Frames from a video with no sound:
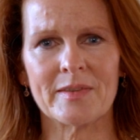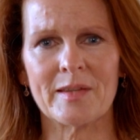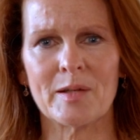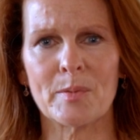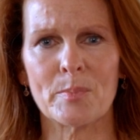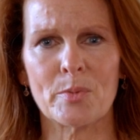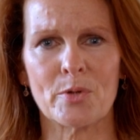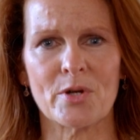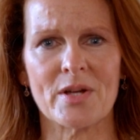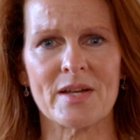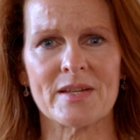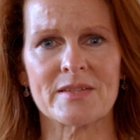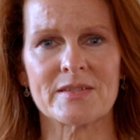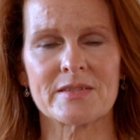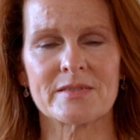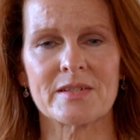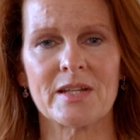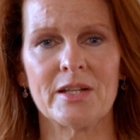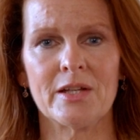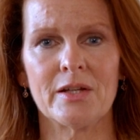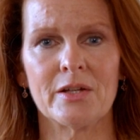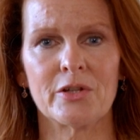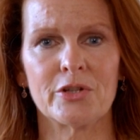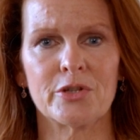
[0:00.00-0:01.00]
the
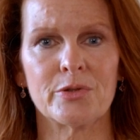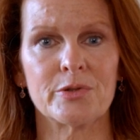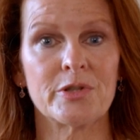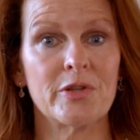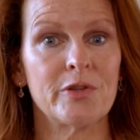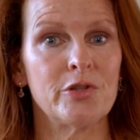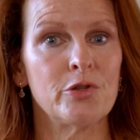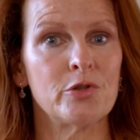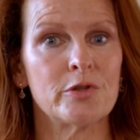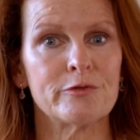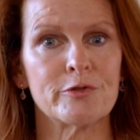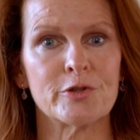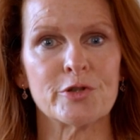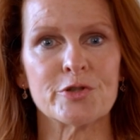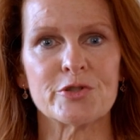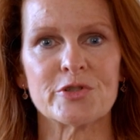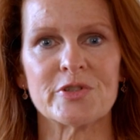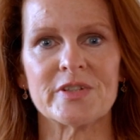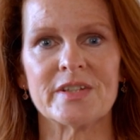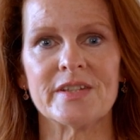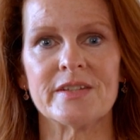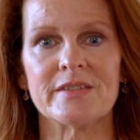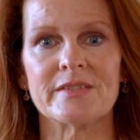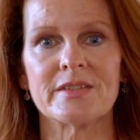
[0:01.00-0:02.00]
oppressed, go to the
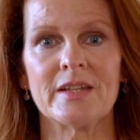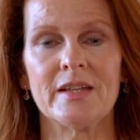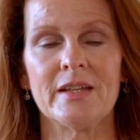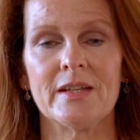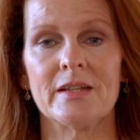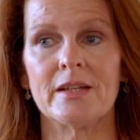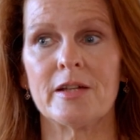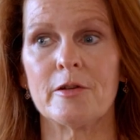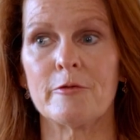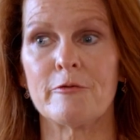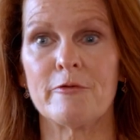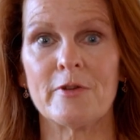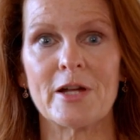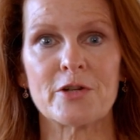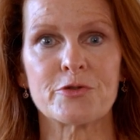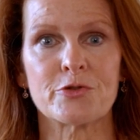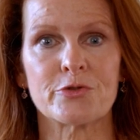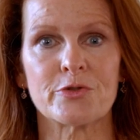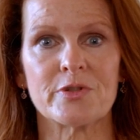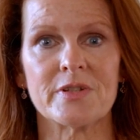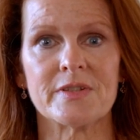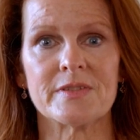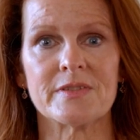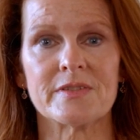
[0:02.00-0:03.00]
universities,
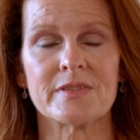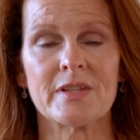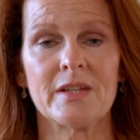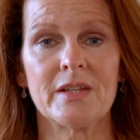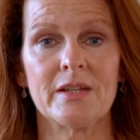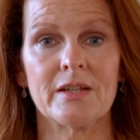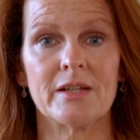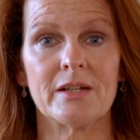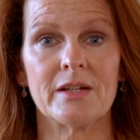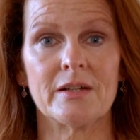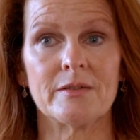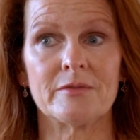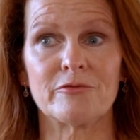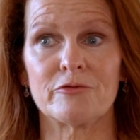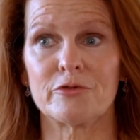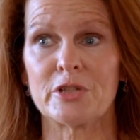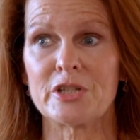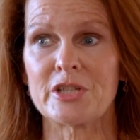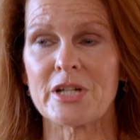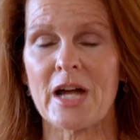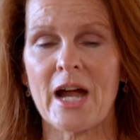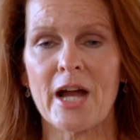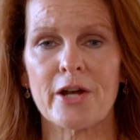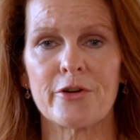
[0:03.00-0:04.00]
veterans,
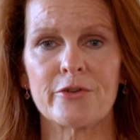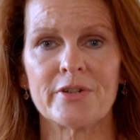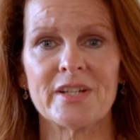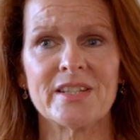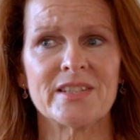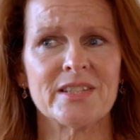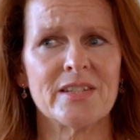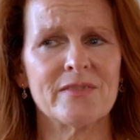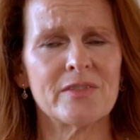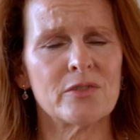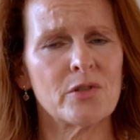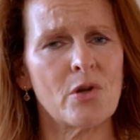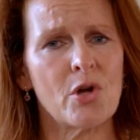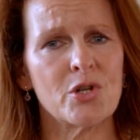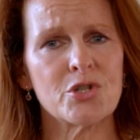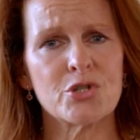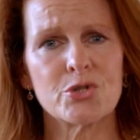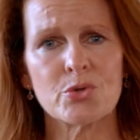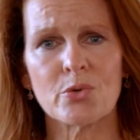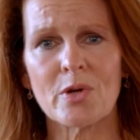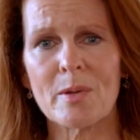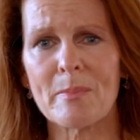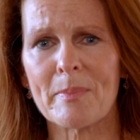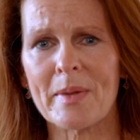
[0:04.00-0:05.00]
retirees, even
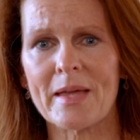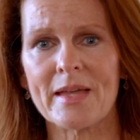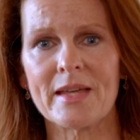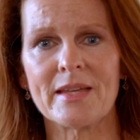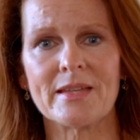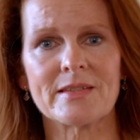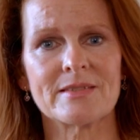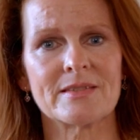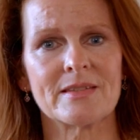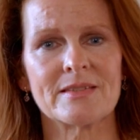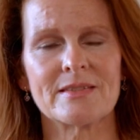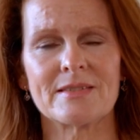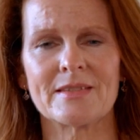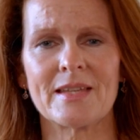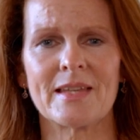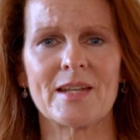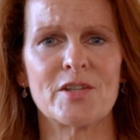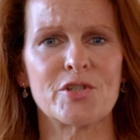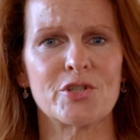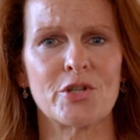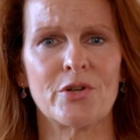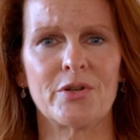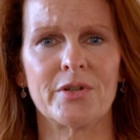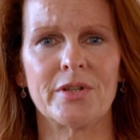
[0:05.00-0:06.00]
on Joint Base
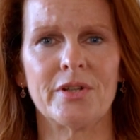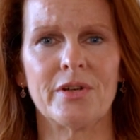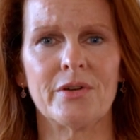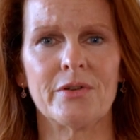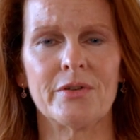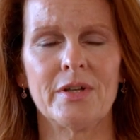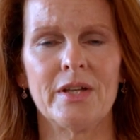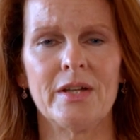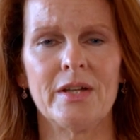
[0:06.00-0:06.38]
San Antonio.